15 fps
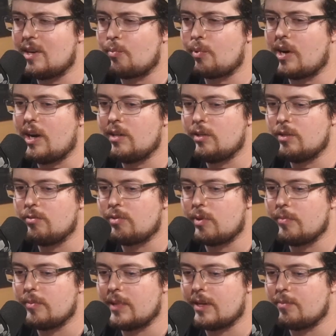did a pride
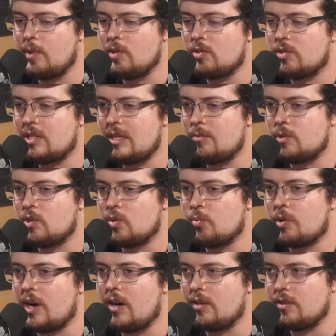uniform. Like most teams do
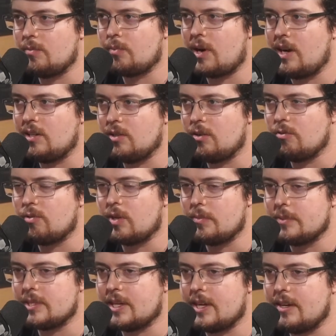proud pride
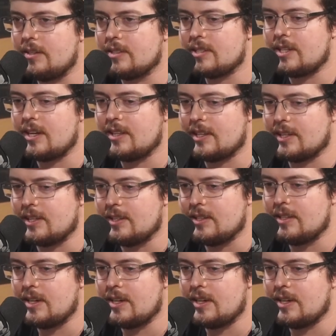uniforms now. It's not like it.